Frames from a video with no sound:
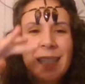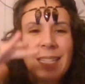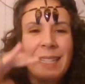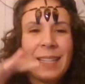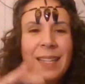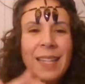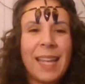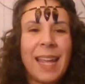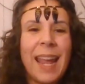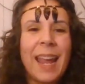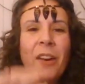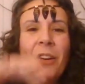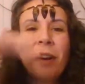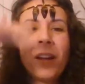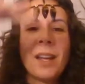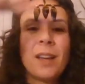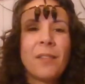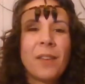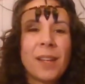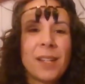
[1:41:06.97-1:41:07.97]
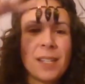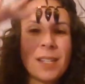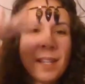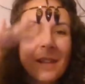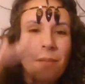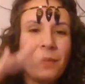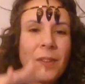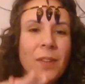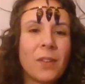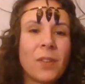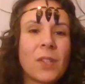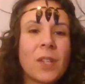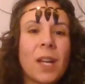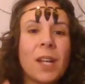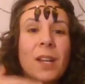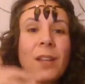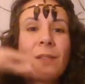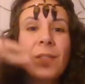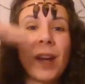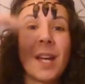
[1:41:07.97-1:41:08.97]
the area of us that feels
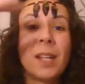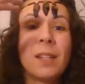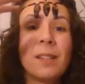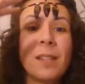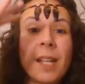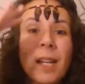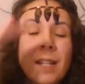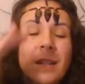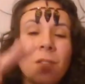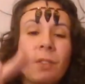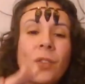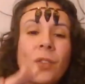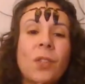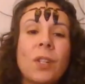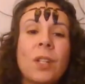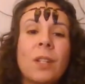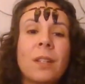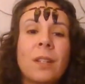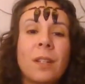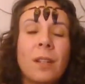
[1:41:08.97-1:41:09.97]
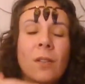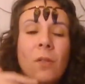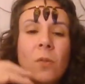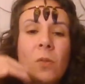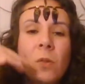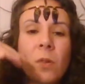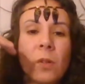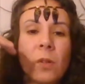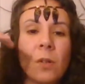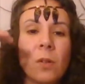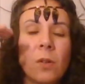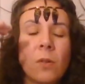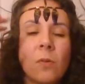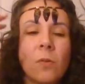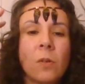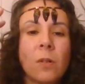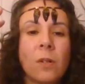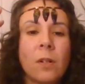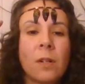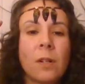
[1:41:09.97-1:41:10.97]
kind of untouched or
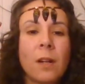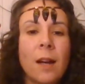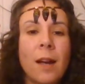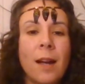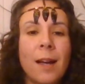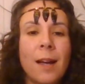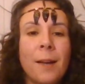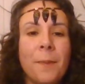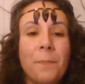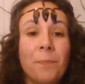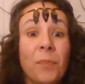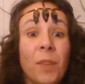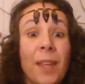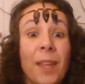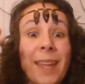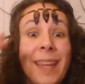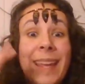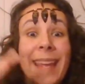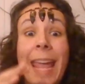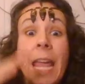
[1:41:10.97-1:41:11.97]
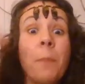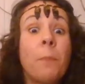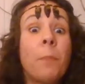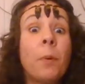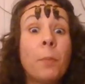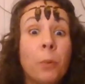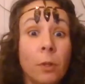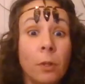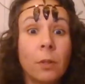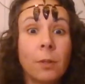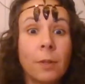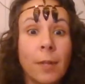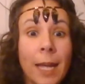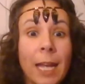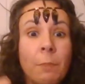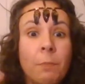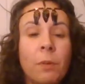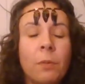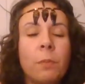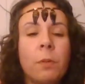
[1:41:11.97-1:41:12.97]

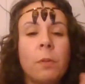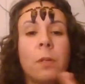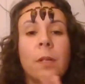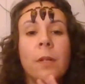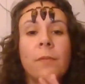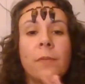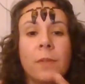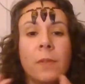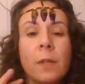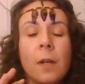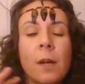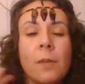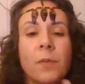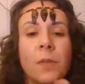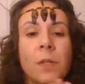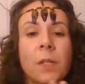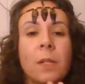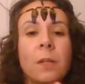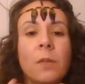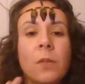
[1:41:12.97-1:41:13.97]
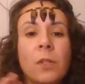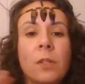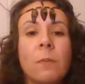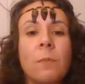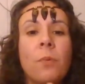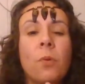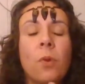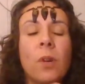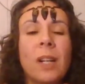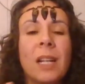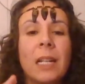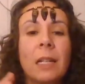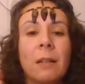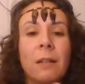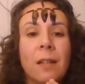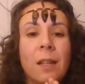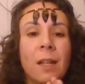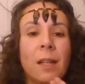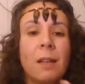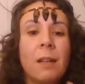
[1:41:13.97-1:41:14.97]
capable of still
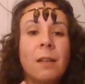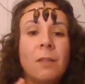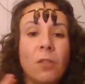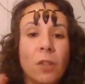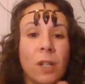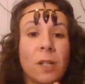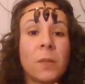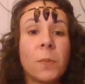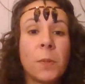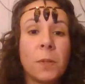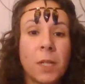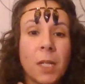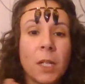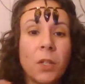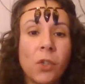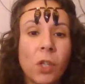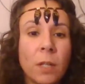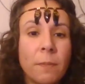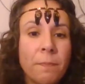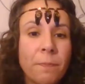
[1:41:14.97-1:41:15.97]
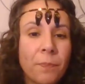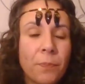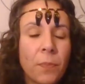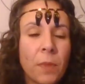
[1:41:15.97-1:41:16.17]
supporting transmutation,